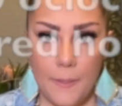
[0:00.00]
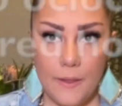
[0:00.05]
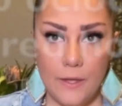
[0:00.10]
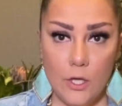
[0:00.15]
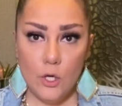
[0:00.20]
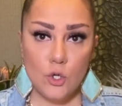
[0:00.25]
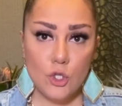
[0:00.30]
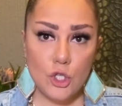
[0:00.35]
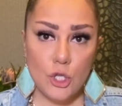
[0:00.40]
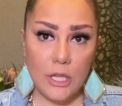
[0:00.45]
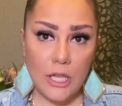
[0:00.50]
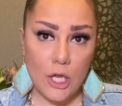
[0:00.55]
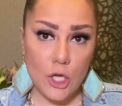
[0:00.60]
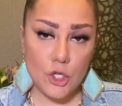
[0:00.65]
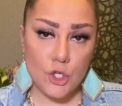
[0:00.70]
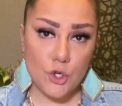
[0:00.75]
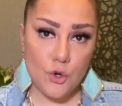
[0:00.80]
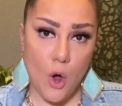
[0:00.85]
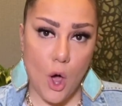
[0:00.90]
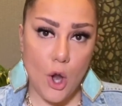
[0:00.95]
Usually in
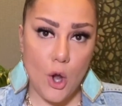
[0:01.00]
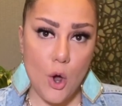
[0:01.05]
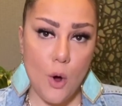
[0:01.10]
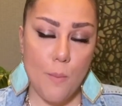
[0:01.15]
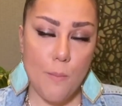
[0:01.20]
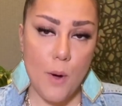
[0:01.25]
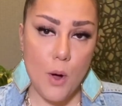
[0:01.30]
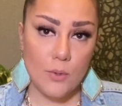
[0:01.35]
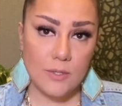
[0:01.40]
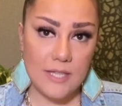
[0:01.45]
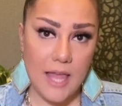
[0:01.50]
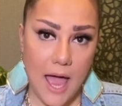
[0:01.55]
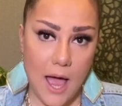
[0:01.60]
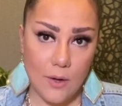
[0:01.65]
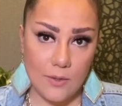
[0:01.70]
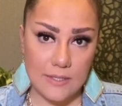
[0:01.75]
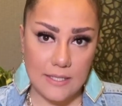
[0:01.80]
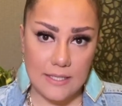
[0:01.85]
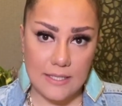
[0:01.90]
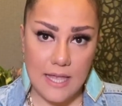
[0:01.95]
Toronto, most
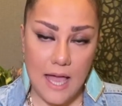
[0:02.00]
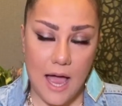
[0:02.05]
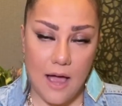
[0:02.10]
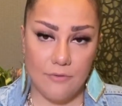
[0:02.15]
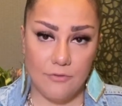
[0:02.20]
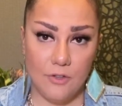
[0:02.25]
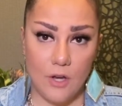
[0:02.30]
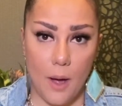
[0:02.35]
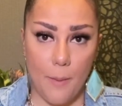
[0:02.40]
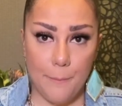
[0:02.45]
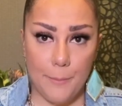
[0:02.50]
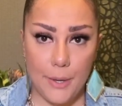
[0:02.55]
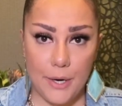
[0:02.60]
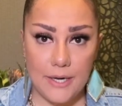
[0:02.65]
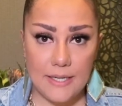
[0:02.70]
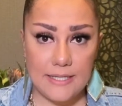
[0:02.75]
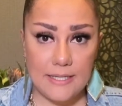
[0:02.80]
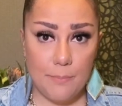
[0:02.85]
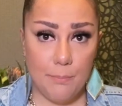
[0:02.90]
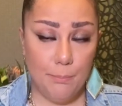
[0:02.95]
houses have
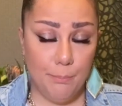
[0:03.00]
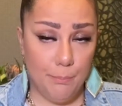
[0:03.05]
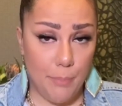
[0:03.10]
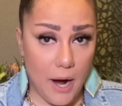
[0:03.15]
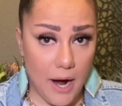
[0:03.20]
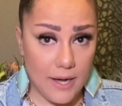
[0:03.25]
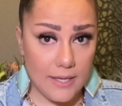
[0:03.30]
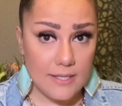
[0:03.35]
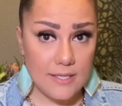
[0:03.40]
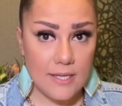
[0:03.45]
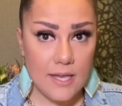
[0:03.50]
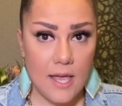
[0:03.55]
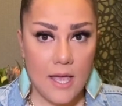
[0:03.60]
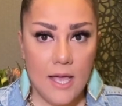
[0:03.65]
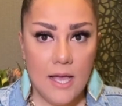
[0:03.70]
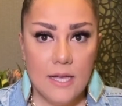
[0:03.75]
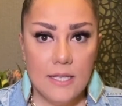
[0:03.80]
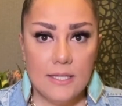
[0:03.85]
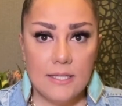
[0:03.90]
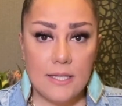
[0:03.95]
numbers, but
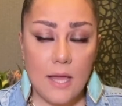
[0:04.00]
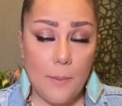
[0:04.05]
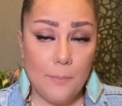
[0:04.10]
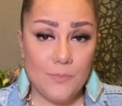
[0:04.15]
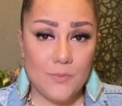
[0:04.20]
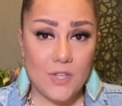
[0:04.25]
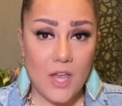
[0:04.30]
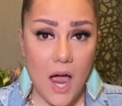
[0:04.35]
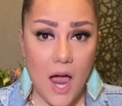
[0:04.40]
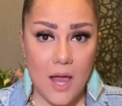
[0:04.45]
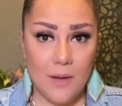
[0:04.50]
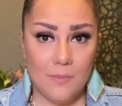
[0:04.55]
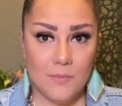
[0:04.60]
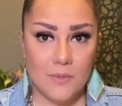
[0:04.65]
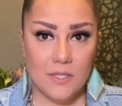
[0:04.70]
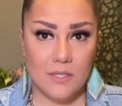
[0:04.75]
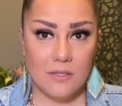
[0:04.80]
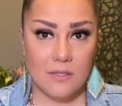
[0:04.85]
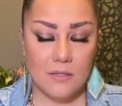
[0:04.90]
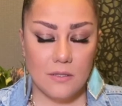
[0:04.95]

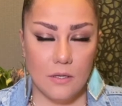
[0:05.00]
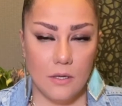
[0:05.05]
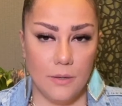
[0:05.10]
sometimes,